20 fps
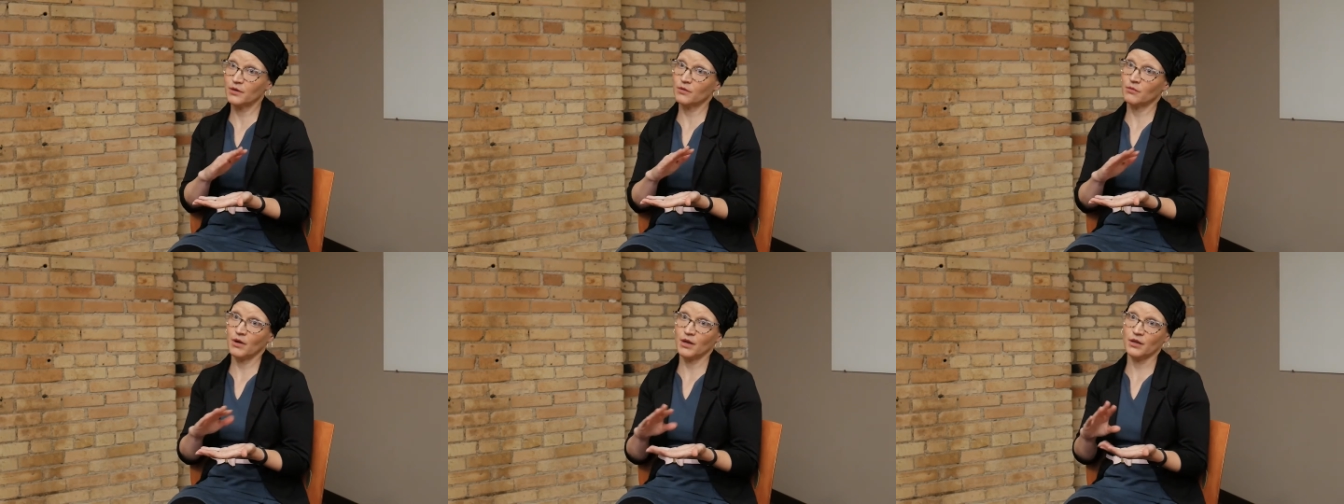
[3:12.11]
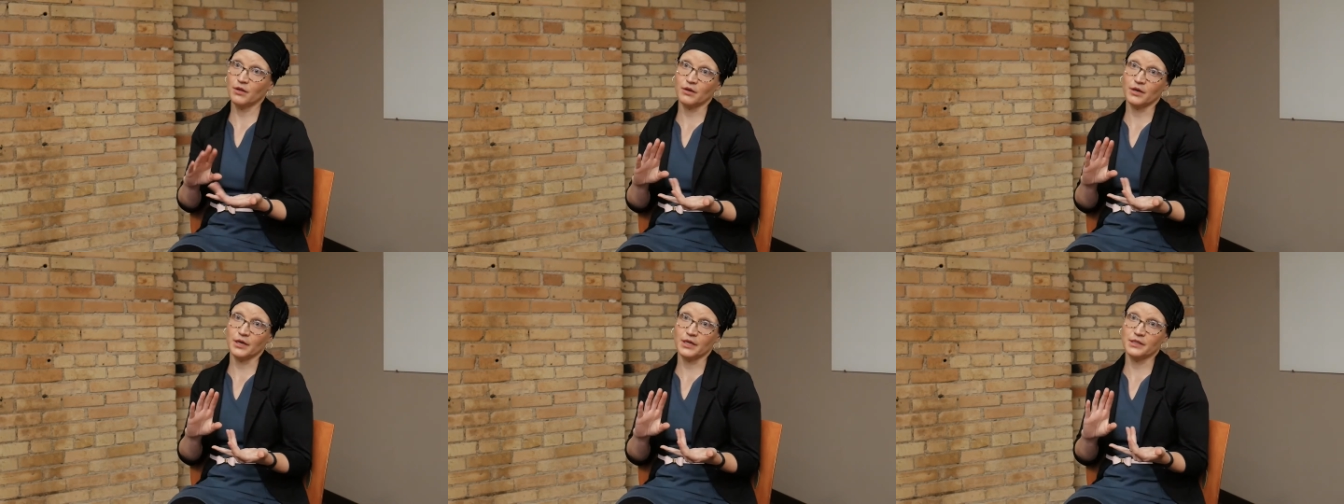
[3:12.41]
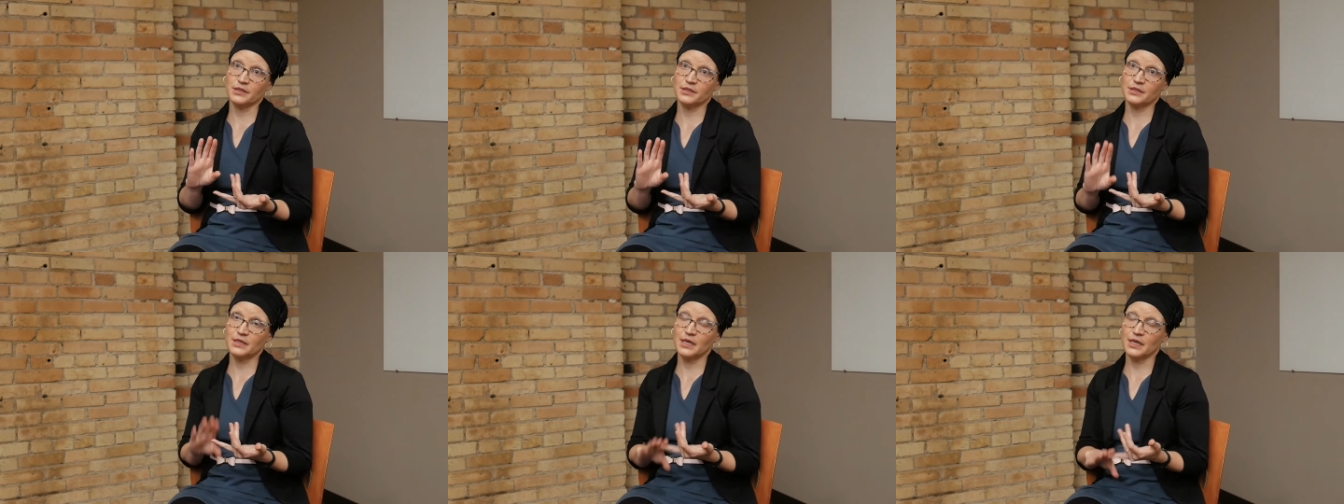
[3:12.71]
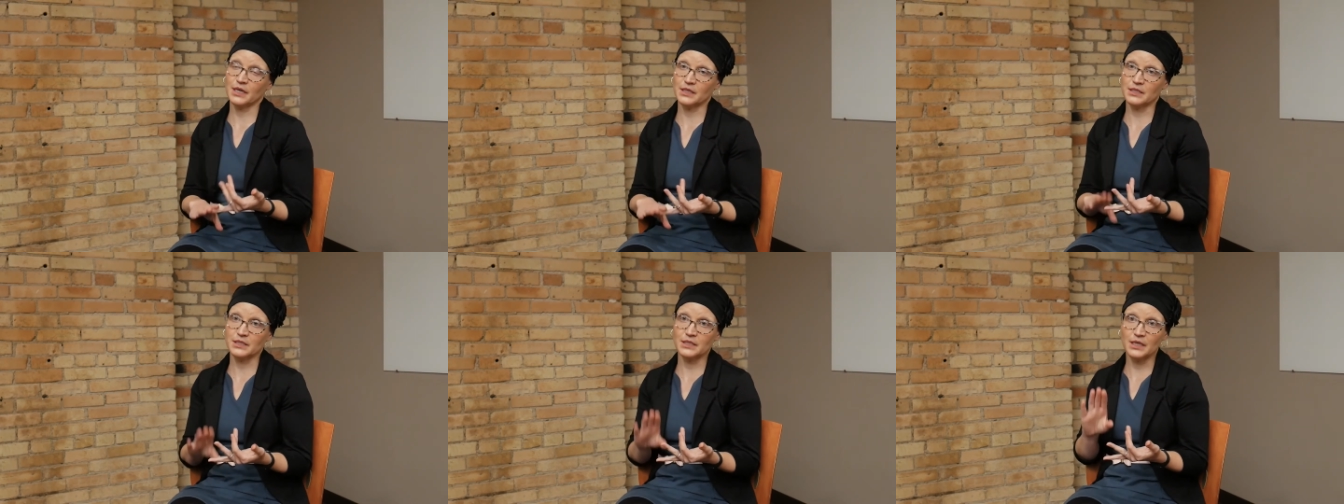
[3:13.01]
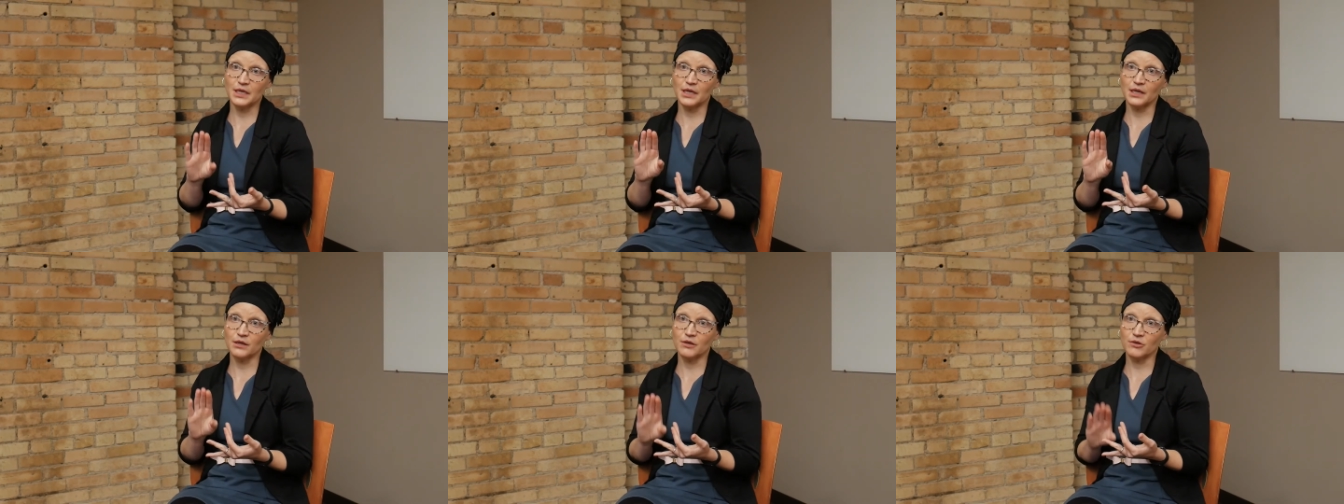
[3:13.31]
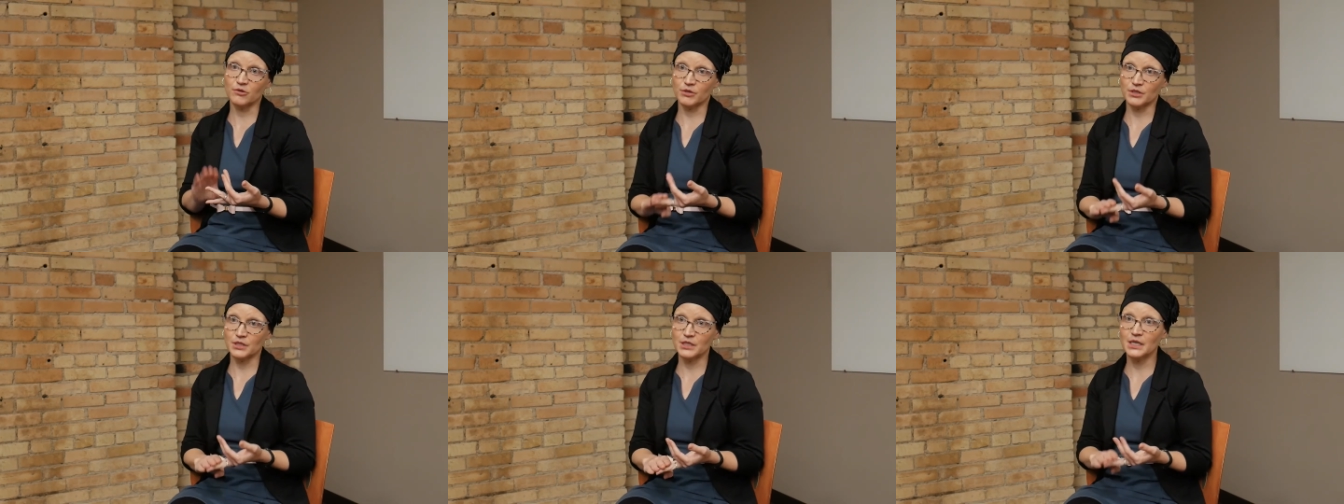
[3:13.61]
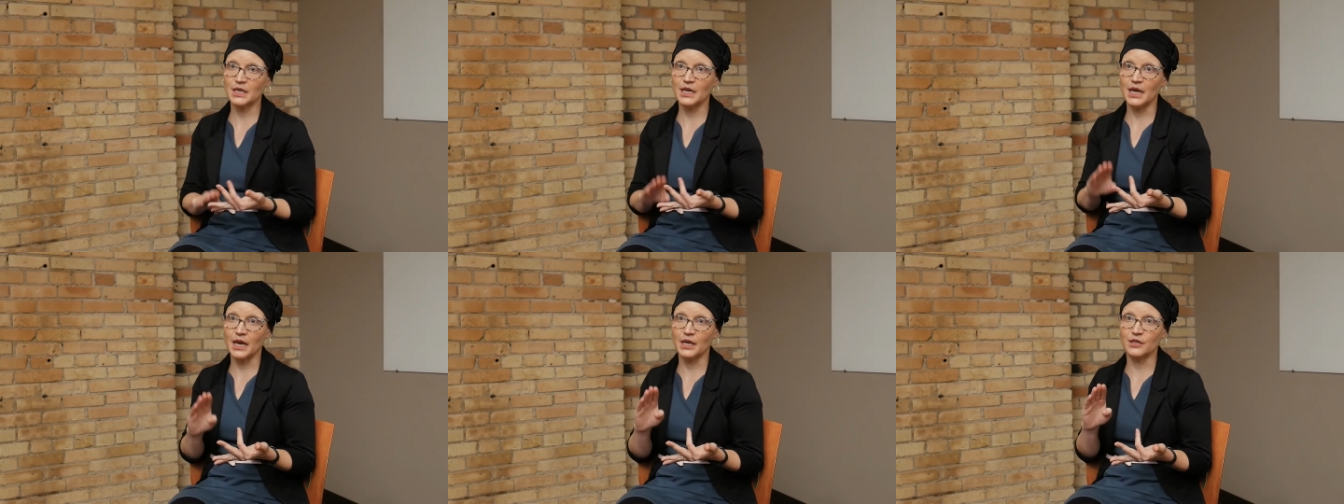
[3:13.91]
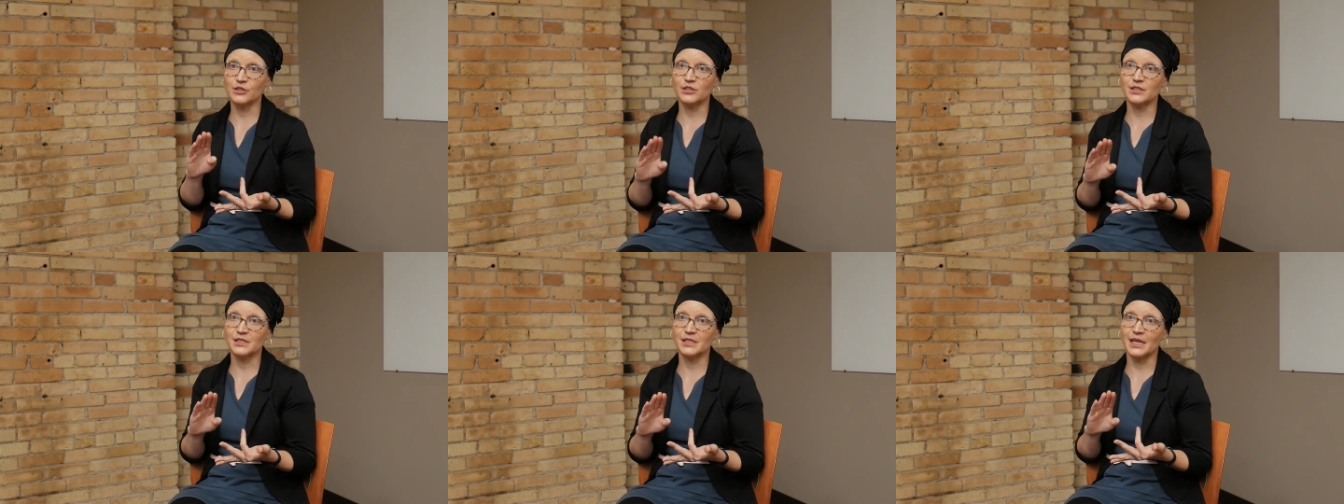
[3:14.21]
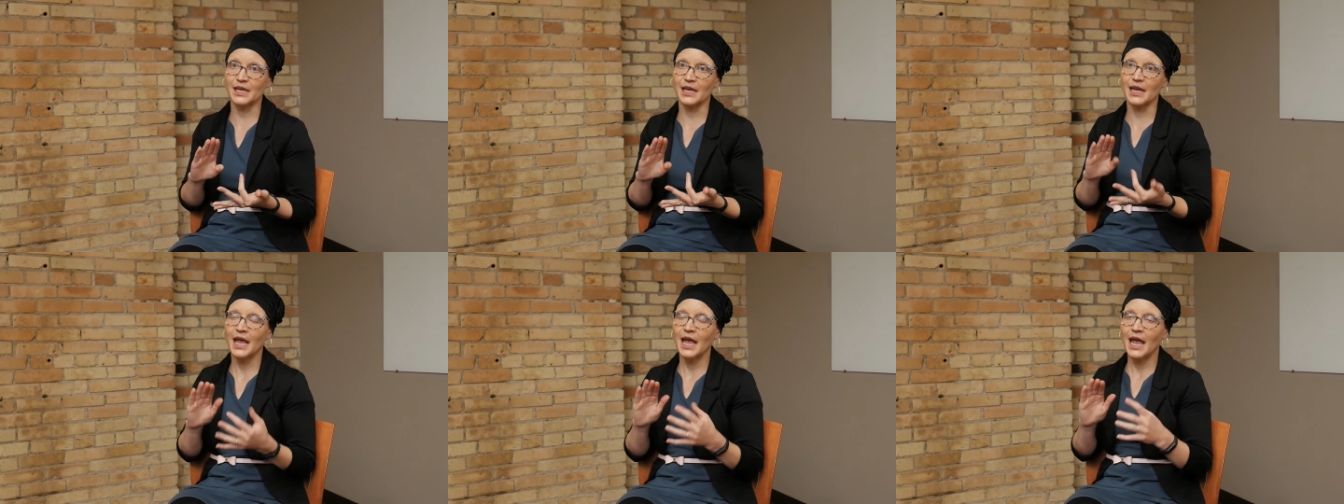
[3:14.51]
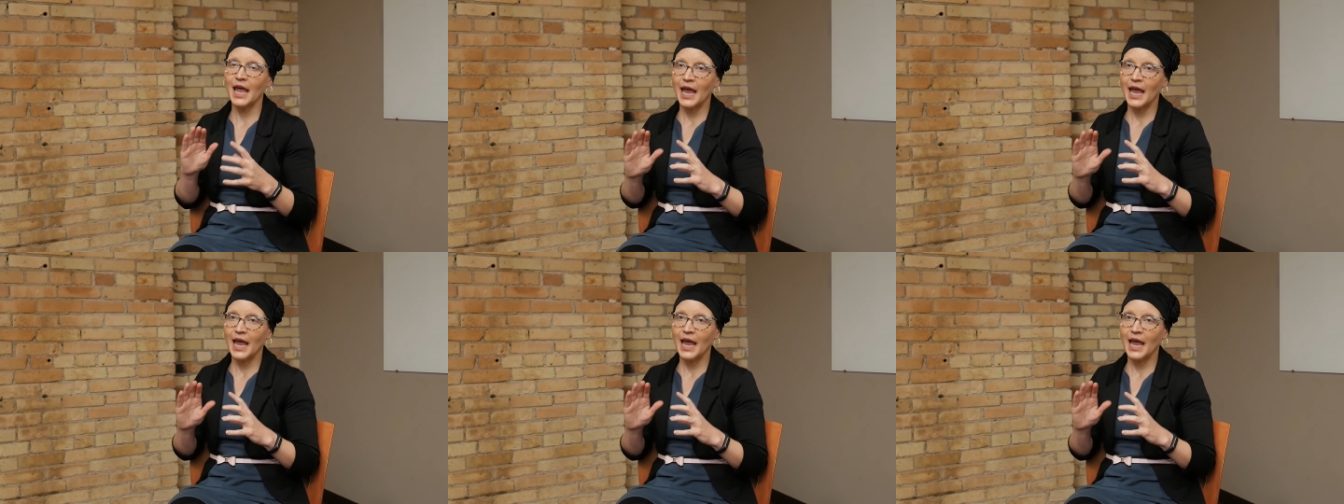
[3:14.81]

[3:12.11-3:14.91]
whether it's nicotine or THC,